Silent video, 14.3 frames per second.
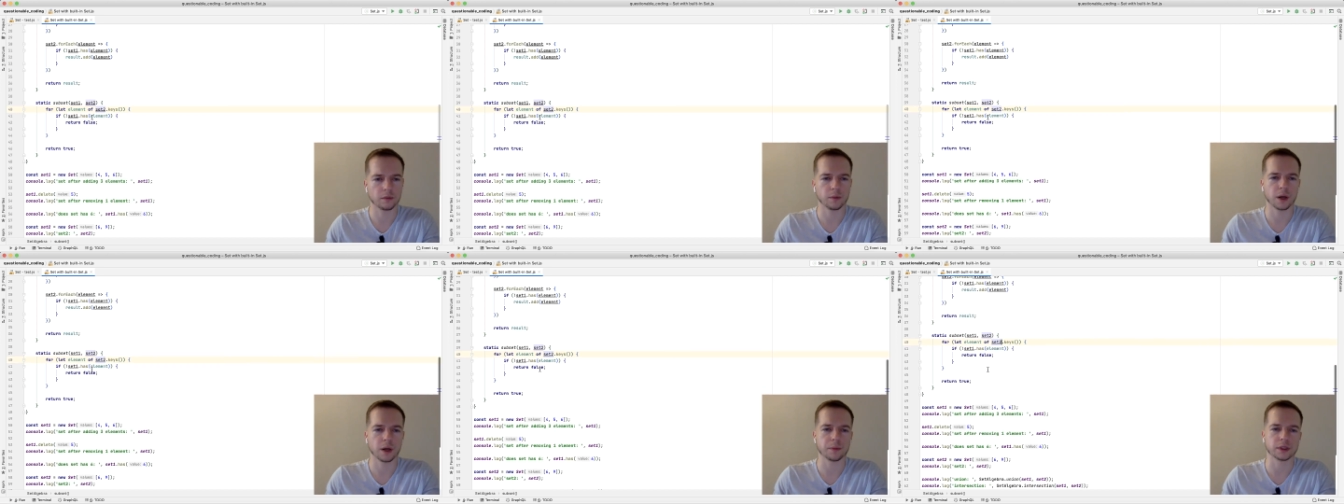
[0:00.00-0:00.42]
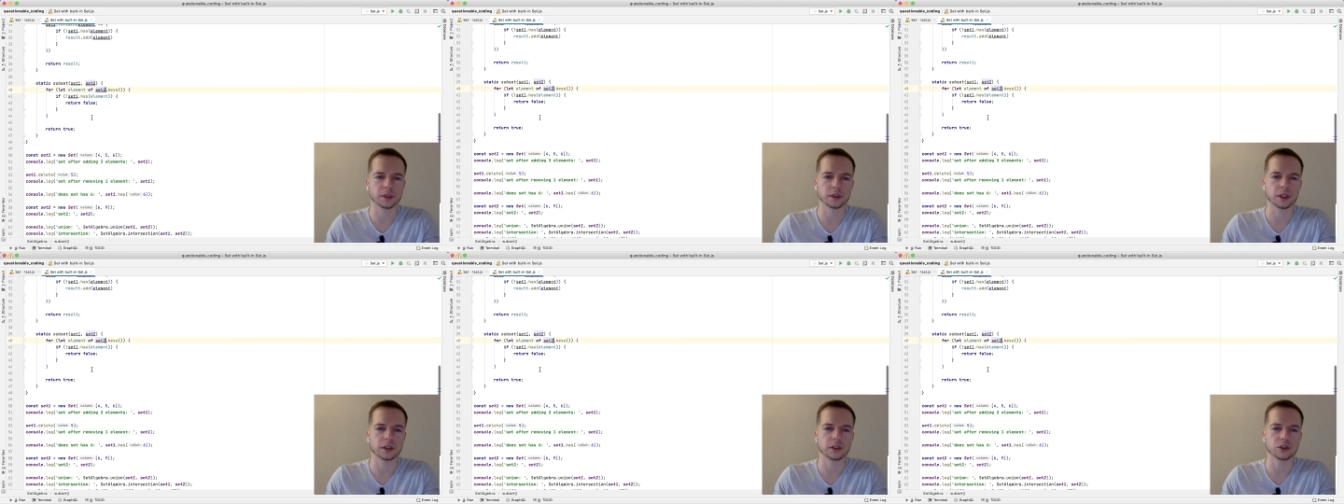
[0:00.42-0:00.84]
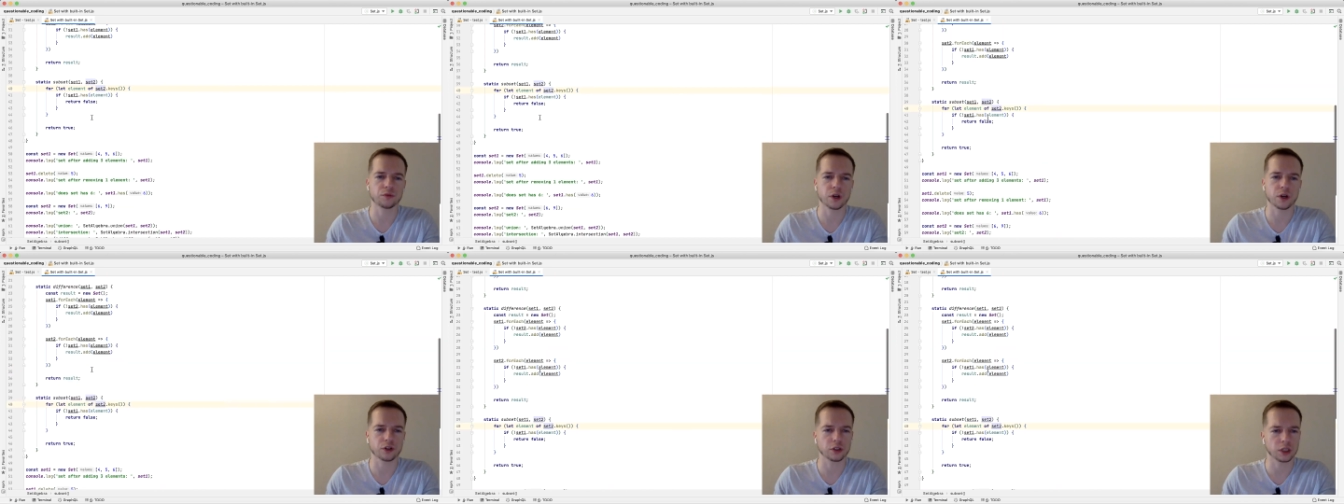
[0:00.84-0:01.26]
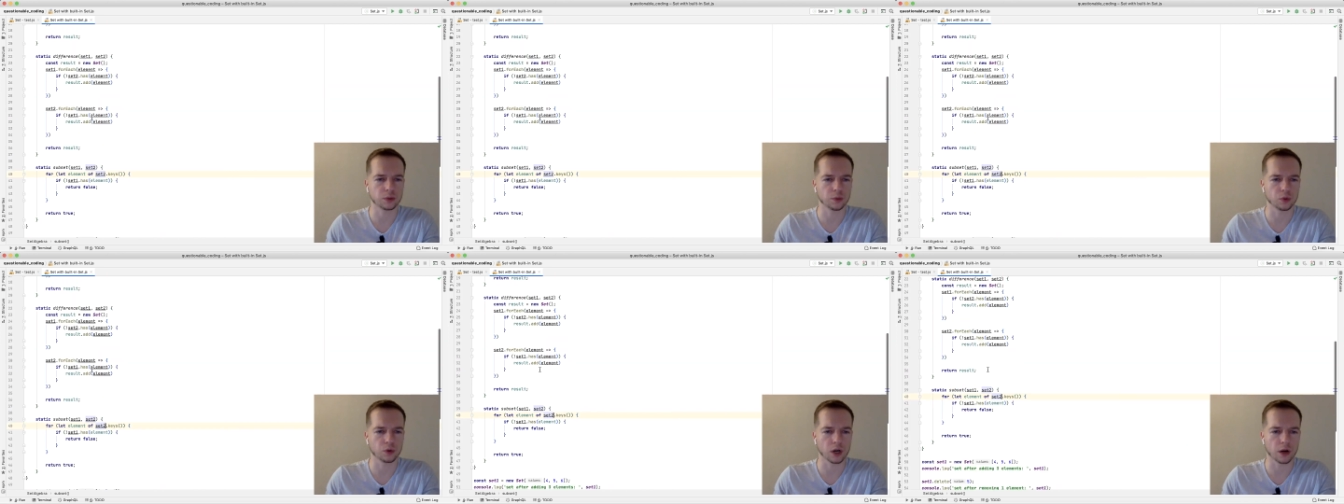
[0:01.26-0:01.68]
Map is another structure that
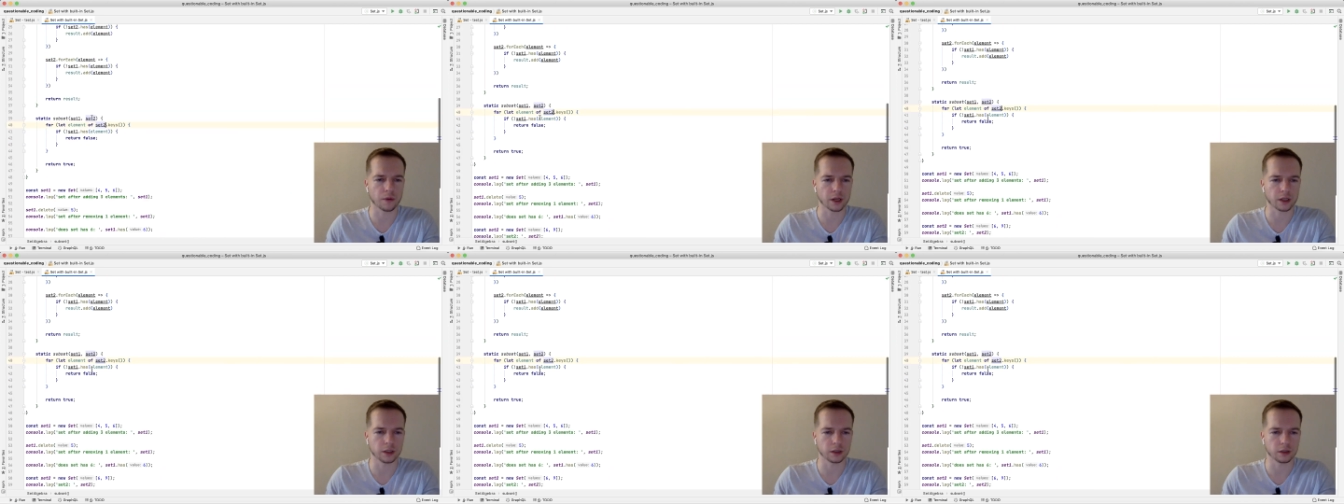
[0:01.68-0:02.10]
we'll cover in